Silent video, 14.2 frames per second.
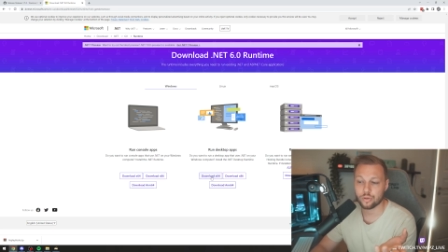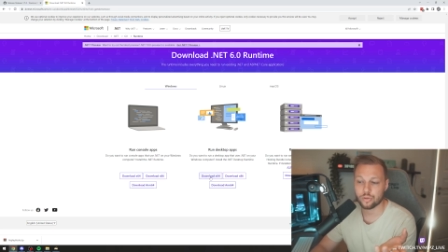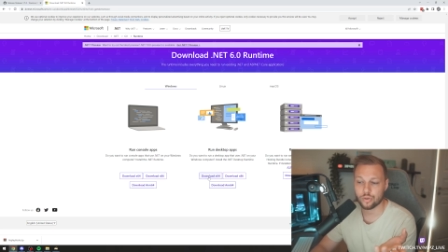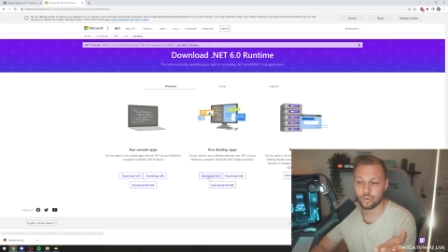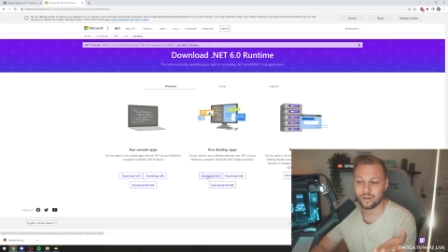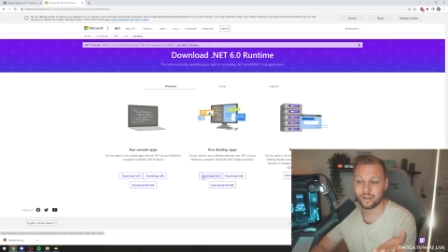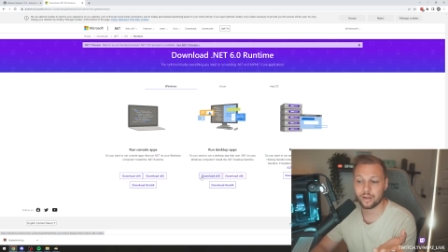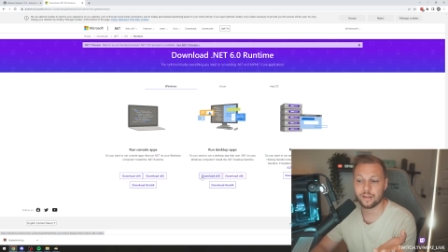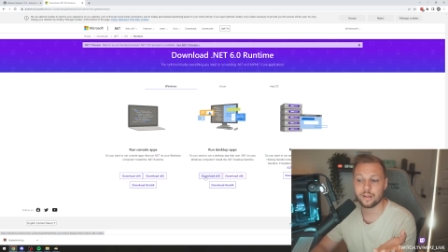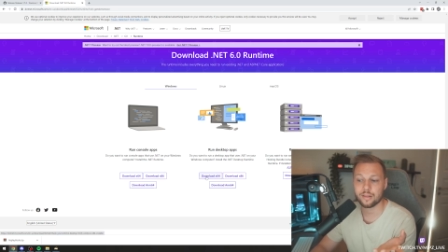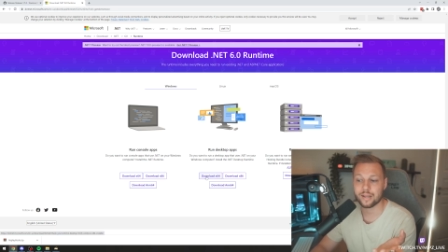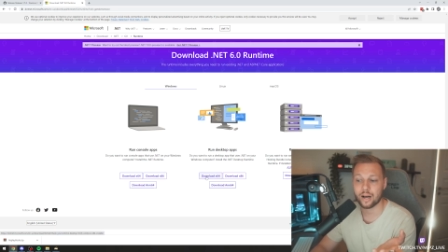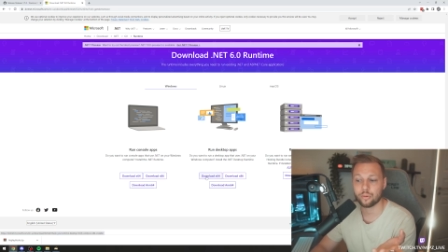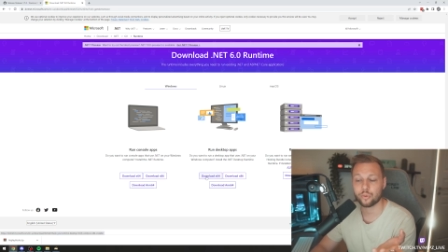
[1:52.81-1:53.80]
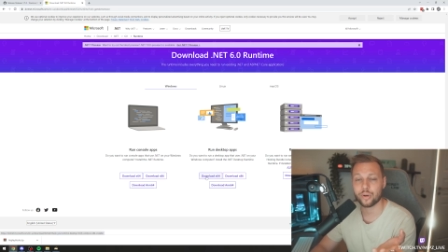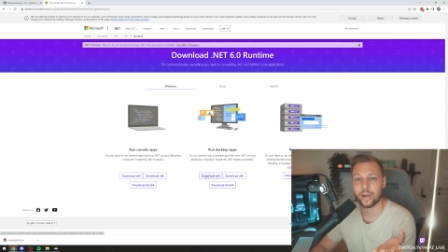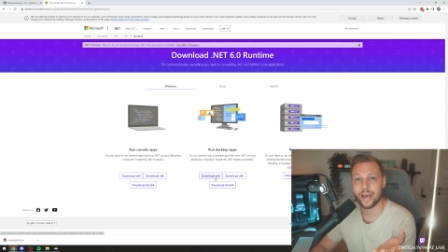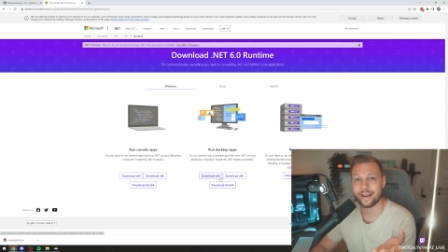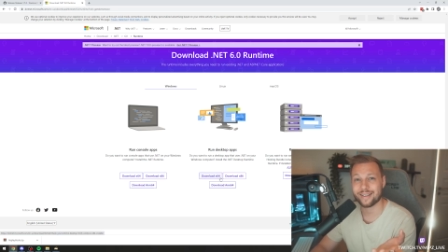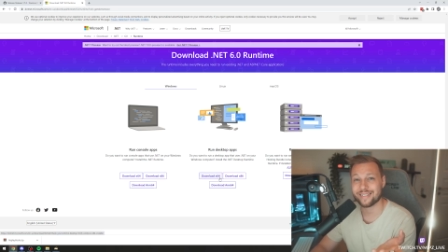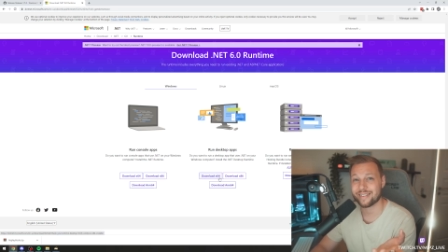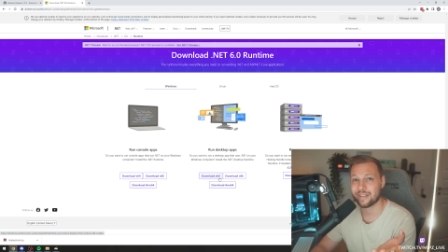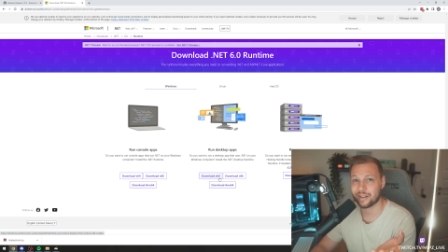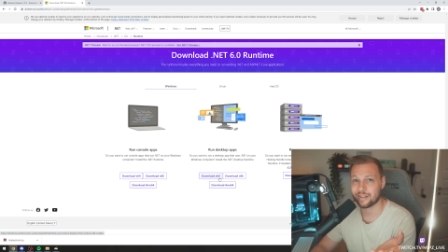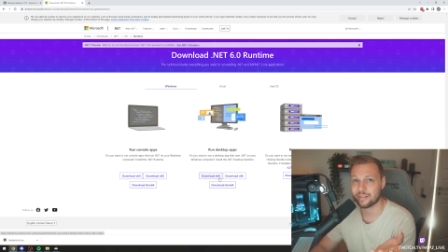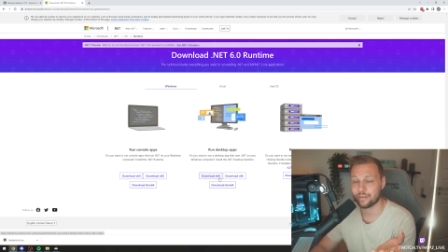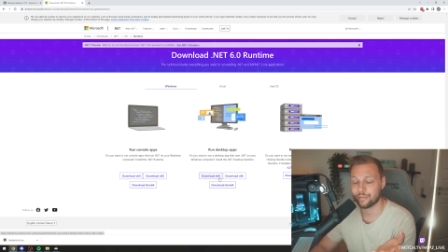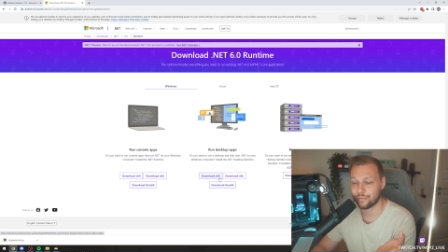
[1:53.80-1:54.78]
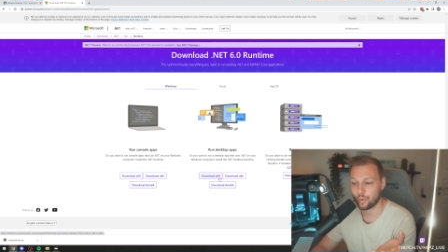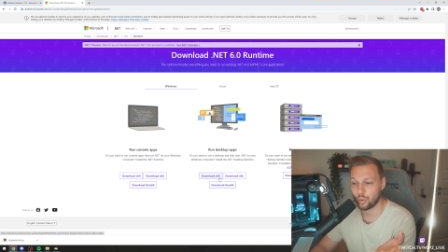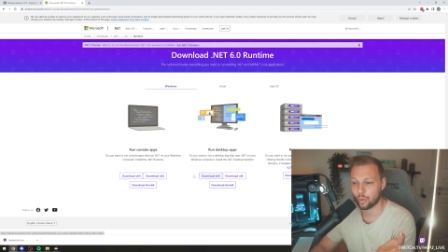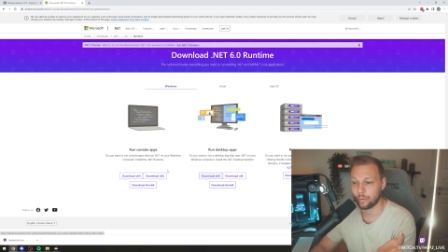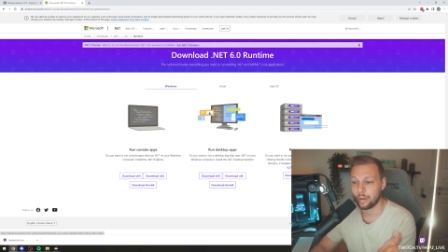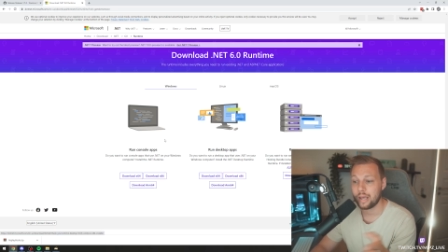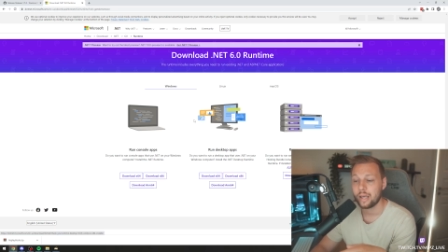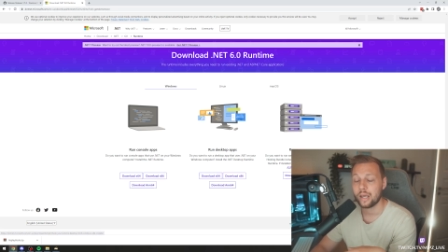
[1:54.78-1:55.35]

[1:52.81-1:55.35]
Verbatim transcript: so click the download x64.